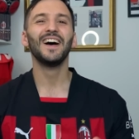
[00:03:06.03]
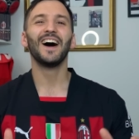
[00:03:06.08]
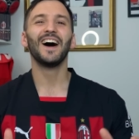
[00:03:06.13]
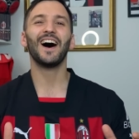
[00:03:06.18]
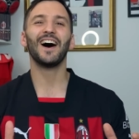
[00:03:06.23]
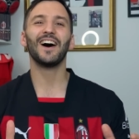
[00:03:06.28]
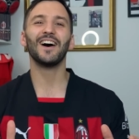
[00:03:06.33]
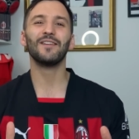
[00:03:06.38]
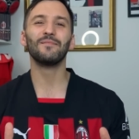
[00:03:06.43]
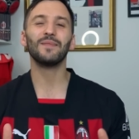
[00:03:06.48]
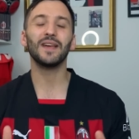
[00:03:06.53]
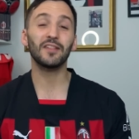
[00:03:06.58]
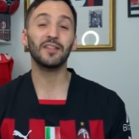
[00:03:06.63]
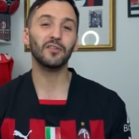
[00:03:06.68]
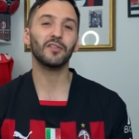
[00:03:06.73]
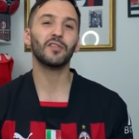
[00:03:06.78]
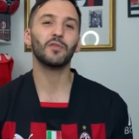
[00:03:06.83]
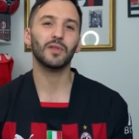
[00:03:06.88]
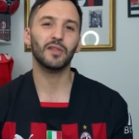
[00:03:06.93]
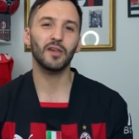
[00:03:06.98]
Um, he's
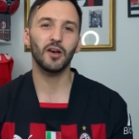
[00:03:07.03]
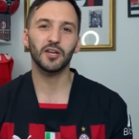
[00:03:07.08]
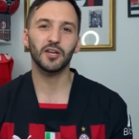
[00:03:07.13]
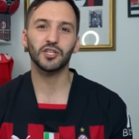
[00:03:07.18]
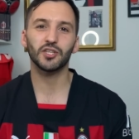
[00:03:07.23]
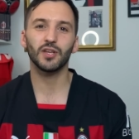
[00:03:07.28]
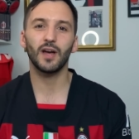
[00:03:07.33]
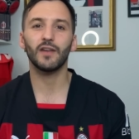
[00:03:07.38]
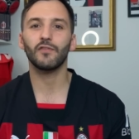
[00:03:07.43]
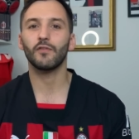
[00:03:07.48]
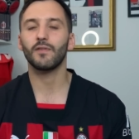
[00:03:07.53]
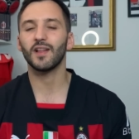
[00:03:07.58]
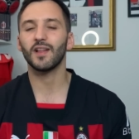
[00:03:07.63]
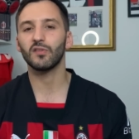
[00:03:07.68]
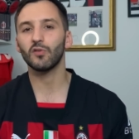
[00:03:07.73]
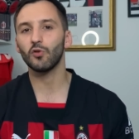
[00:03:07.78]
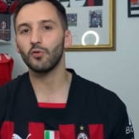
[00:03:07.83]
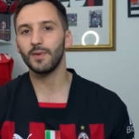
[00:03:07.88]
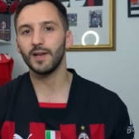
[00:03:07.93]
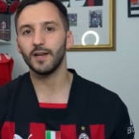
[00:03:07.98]
gone to a Turkish side for around
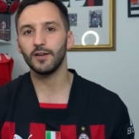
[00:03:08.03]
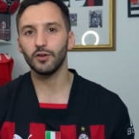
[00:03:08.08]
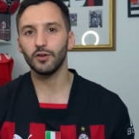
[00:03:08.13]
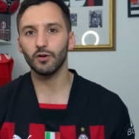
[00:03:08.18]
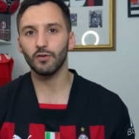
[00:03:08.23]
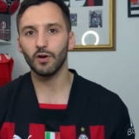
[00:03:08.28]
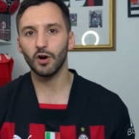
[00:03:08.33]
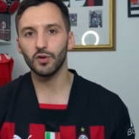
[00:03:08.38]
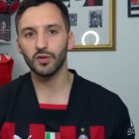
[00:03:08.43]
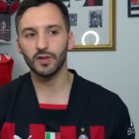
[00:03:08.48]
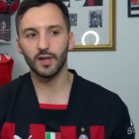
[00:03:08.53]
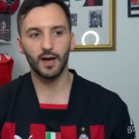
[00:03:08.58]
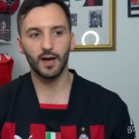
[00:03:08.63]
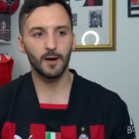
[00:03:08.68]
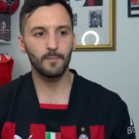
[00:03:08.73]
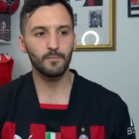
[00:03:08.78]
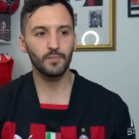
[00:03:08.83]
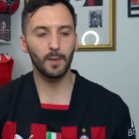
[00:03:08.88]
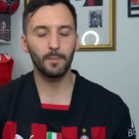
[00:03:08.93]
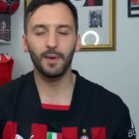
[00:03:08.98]
2 million euros.
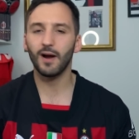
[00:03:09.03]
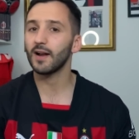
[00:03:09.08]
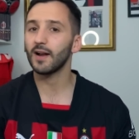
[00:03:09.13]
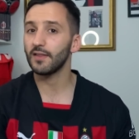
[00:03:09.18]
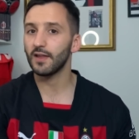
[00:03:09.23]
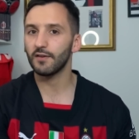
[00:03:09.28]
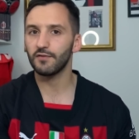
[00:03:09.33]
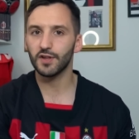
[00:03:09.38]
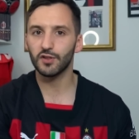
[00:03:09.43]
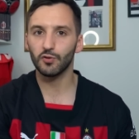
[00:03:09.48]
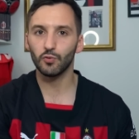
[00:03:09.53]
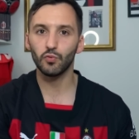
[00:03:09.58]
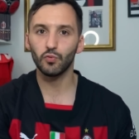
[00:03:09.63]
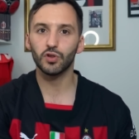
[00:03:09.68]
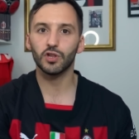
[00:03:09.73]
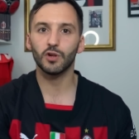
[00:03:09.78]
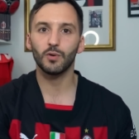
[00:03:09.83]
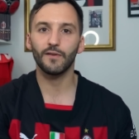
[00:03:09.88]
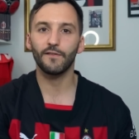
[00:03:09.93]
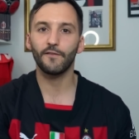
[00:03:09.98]
Um, apparently, there is
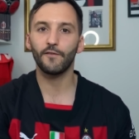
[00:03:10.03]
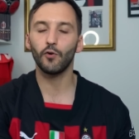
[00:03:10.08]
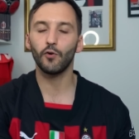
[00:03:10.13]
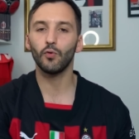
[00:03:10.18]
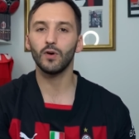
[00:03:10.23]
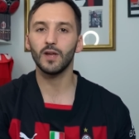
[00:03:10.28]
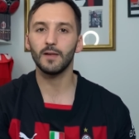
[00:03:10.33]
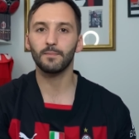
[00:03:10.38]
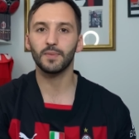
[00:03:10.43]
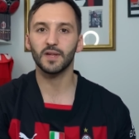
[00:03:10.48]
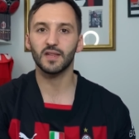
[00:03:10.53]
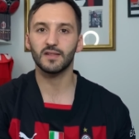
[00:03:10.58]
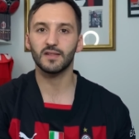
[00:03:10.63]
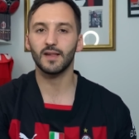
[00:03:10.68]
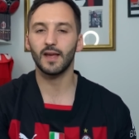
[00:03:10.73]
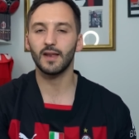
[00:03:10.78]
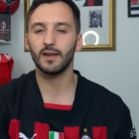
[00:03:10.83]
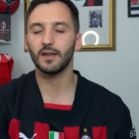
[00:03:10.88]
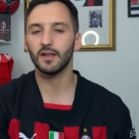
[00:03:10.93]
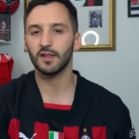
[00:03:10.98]
also a
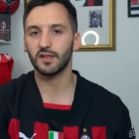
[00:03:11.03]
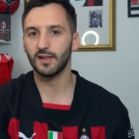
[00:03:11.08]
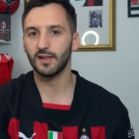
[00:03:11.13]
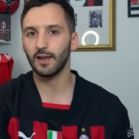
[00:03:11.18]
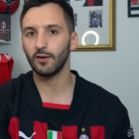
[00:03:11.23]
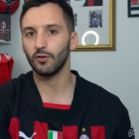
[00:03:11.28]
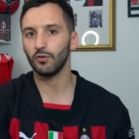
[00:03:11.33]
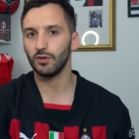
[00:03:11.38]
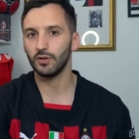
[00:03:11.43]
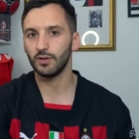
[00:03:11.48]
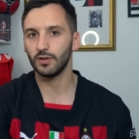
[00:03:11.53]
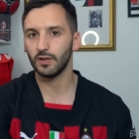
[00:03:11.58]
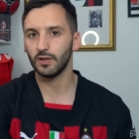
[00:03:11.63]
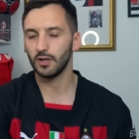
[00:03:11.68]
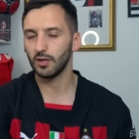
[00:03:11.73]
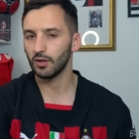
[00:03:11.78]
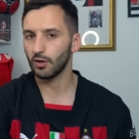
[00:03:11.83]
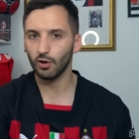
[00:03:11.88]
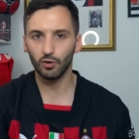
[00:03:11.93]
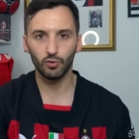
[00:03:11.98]
40% sell on
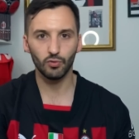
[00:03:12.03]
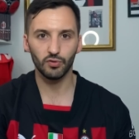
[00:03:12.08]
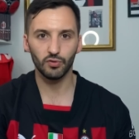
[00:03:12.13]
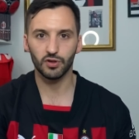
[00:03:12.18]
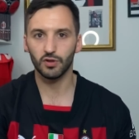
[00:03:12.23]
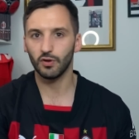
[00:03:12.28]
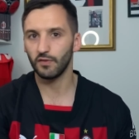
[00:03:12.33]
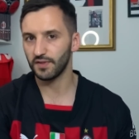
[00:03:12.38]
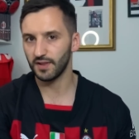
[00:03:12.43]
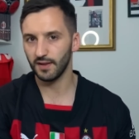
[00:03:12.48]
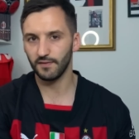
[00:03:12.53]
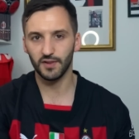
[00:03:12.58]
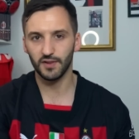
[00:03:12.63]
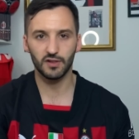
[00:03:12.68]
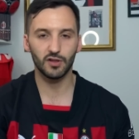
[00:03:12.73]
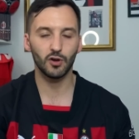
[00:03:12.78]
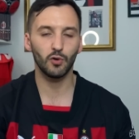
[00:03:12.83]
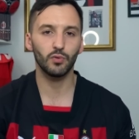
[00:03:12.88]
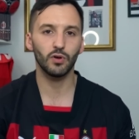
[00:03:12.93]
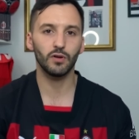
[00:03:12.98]
uh, clause. So, obviously, if he's
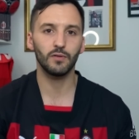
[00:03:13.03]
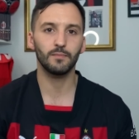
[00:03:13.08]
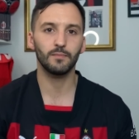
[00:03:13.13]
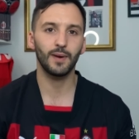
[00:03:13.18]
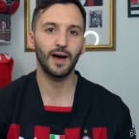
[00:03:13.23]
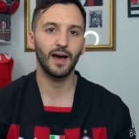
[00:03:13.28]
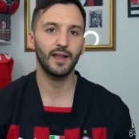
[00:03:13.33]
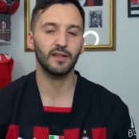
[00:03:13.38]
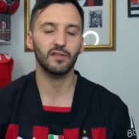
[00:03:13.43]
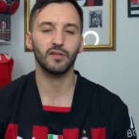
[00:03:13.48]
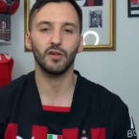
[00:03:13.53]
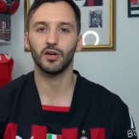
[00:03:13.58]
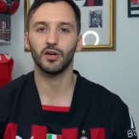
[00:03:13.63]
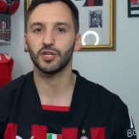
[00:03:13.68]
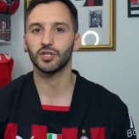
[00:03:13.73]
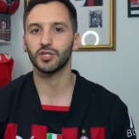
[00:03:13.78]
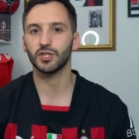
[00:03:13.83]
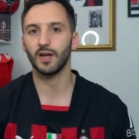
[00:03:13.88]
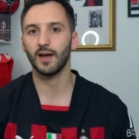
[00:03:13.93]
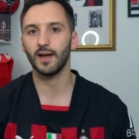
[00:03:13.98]
sold on by that
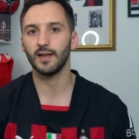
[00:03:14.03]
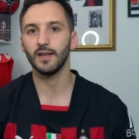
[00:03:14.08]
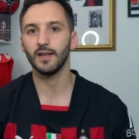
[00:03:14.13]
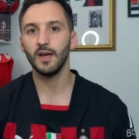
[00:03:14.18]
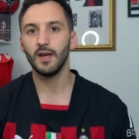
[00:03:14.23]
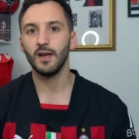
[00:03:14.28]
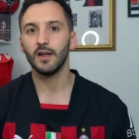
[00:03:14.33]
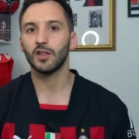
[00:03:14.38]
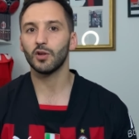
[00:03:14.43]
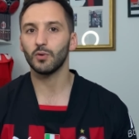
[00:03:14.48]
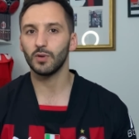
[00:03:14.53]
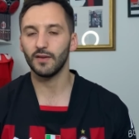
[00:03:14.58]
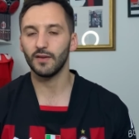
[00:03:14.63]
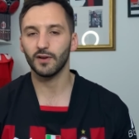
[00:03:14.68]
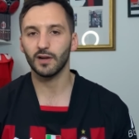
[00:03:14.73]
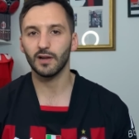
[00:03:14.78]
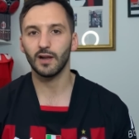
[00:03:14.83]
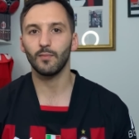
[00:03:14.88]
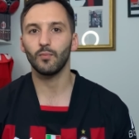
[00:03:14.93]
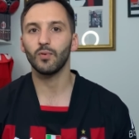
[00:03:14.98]
Turkish side to another
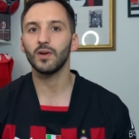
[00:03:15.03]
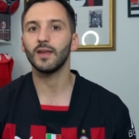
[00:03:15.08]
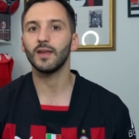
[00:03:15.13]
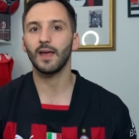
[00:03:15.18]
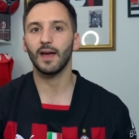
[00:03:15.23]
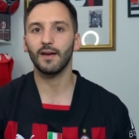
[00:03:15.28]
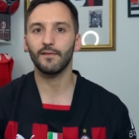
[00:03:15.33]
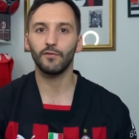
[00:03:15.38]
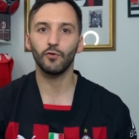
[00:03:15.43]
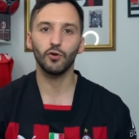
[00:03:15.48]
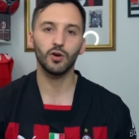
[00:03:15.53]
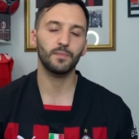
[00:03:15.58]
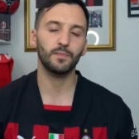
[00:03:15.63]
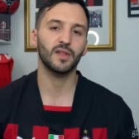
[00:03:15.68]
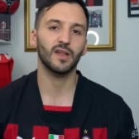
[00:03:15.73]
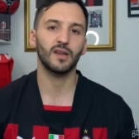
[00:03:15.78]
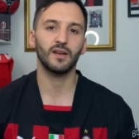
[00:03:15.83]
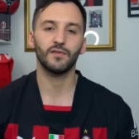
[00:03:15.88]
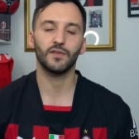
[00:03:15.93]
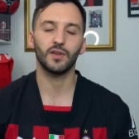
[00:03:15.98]
club, we get
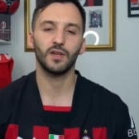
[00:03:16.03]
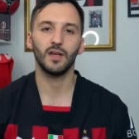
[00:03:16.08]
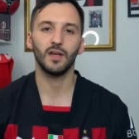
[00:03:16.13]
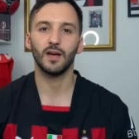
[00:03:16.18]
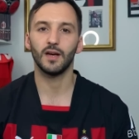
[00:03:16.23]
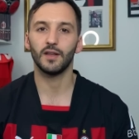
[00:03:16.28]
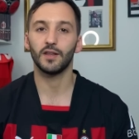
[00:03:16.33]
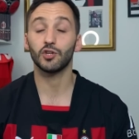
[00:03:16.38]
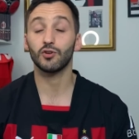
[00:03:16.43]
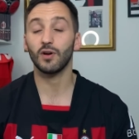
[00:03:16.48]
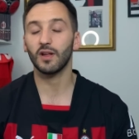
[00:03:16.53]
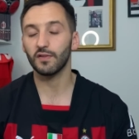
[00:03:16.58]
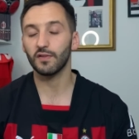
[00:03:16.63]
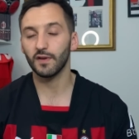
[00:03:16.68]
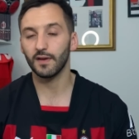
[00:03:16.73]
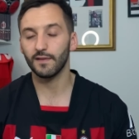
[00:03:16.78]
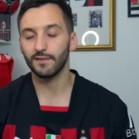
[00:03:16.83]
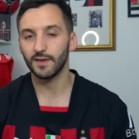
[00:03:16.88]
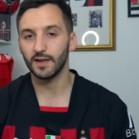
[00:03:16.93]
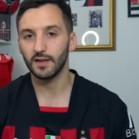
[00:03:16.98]
40% of the, uh, the
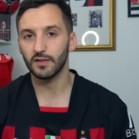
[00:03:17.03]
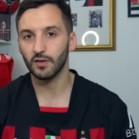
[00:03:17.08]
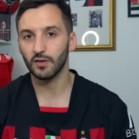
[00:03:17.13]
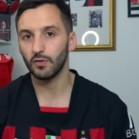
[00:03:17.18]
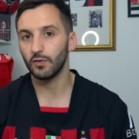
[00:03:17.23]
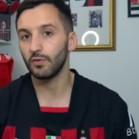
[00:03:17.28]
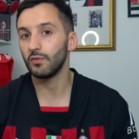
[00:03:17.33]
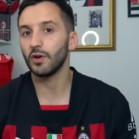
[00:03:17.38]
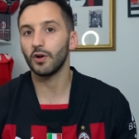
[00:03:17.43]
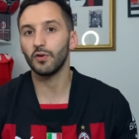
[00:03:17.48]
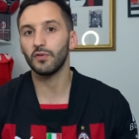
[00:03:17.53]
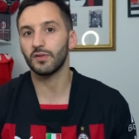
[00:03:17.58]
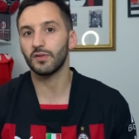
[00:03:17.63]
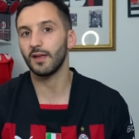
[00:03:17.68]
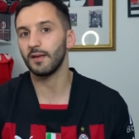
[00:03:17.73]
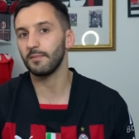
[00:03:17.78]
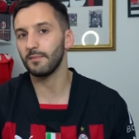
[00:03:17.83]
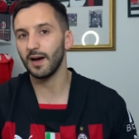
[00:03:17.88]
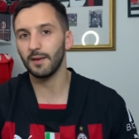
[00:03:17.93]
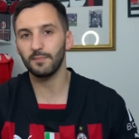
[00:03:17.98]
transfer fee. So, who knows?
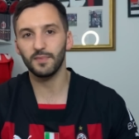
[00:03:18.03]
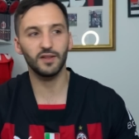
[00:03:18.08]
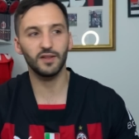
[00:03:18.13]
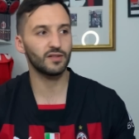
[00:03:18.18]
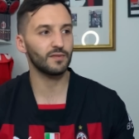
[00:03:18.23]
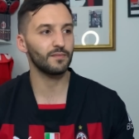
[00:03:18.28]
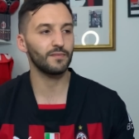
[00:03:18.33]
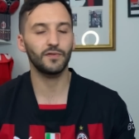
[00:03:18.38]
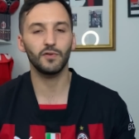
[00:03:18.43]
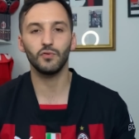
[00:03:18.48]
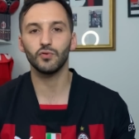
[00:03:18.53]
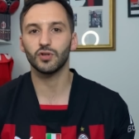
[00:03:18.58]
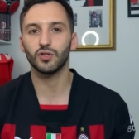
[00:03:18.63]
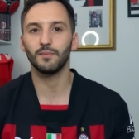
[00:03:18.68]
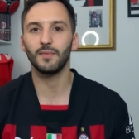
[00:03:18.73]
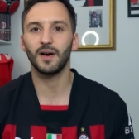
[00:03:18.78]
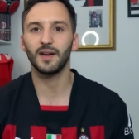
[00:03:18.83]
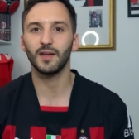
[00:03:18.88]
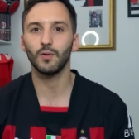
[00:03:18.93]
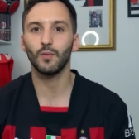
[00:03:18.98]
There might be some future
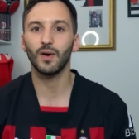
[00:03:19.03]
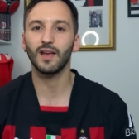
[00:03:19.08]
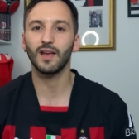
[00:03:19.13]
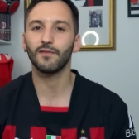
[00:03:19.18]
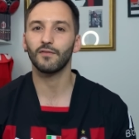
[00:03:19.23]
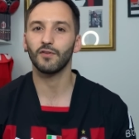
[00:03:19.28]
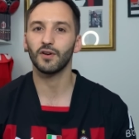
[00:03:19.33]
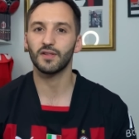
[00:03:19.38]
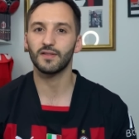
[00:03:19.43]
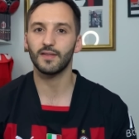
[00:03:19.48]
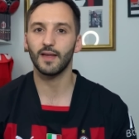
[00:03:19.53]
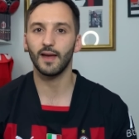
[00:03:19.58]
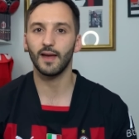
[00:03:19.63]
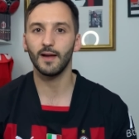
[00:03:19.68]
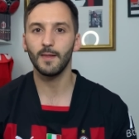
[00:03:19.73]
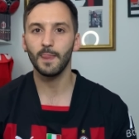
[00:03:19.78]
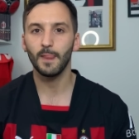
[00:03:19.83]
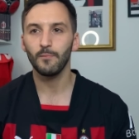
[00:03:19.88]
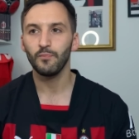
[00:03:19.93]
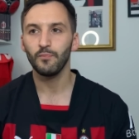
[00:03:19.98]
money waiting for us there.